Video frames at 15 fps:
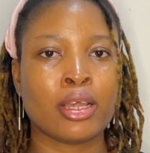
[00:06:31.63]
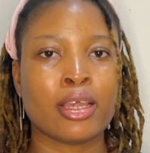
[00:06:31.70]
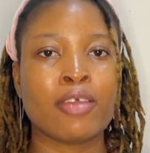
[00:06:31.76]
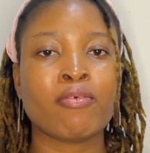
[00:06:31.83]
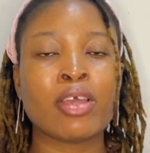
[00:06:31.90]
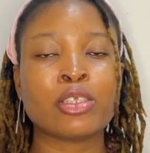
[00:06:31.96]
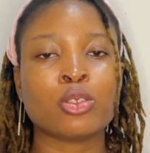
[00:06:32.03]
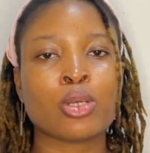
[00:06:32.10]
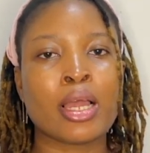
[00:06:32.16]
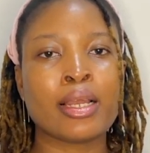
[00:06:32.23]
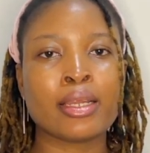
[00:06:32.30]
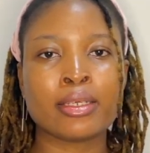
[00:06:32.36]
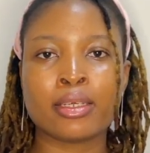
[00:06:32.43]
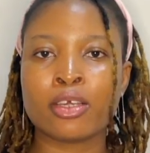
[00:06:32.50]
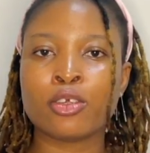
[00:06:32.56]

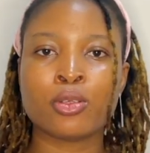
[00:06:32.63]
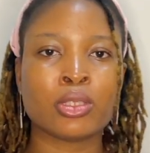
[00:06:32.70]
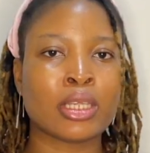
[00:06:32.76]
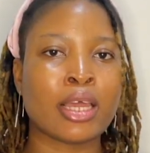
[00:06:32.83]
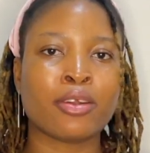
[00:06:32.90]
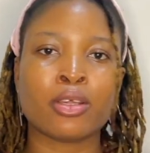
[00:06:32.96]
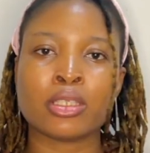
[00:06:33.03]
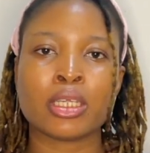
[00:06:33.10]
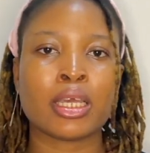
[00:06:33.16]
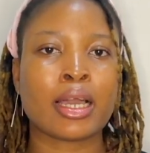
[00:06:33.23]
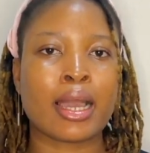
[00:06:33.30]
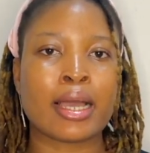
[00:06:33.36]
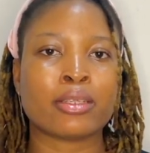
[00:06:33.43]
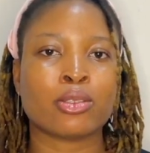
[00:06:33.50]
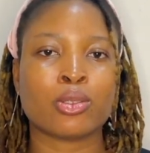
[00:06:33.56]
Eventually the user doesn't
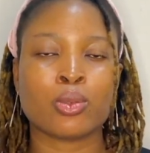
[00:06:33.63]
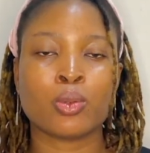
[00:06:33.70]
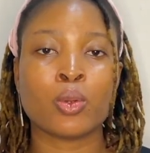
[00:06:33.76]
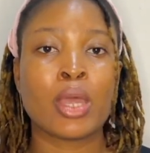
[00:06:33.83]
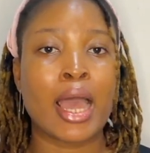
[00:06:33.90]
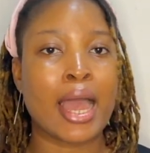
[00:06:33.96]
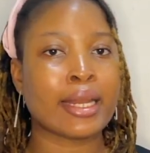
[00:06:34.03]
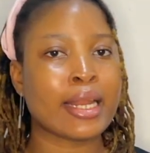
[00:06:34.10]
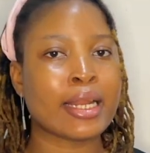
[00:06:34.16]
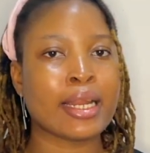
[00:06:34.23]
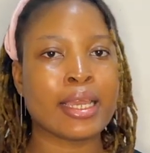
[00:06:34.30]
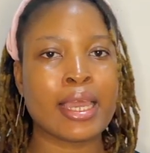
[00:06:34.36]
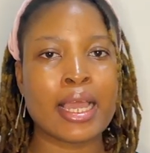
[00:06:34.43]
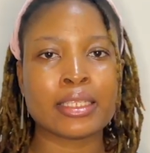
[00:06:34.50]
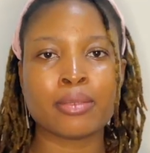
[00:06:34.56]
cancel, and then
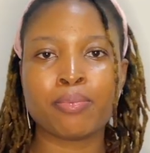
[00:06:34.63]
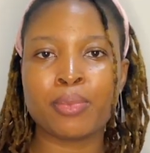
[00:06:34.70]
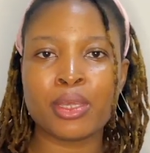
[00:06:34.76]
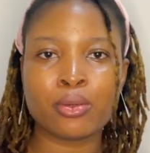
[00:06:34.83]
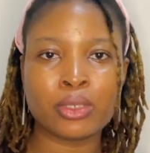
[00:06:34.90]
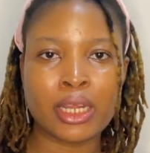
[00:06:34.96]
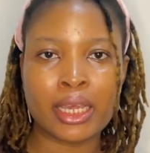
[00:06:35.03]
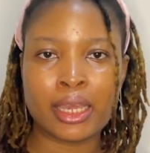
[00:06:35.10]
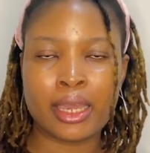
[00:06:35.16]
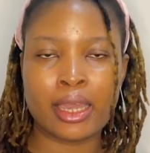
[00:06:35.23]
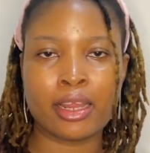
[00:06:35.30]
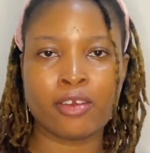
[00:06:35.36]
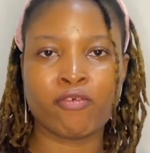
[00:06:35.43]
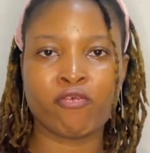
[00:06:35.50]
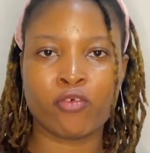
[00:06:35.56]
they get billed
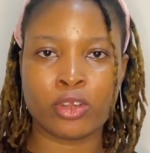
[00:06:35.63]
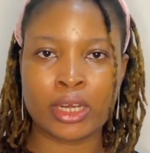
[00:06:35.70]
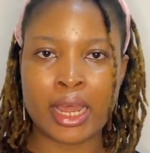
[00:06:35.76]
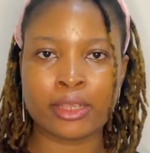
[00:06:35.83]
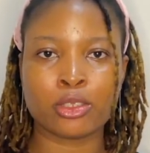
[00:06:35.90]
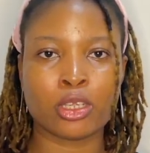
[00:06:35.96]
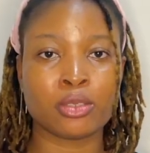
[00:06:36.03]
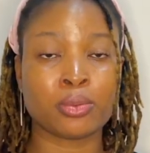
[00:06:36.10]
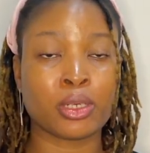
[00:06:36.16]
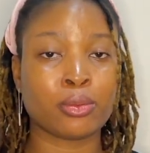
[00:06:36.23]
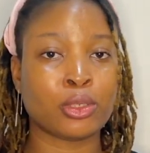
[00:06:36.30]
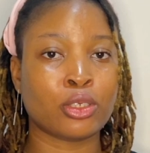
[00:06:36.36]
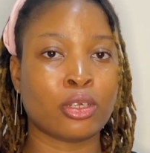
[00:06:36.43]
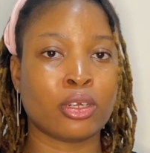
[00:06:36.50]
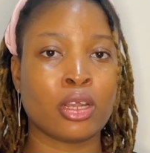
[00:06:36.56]
again for that
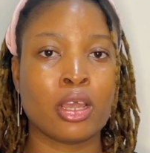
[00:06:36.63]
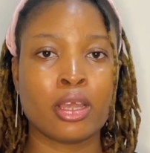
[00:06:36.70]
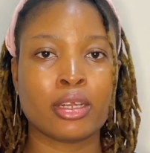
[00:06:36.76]
subscription.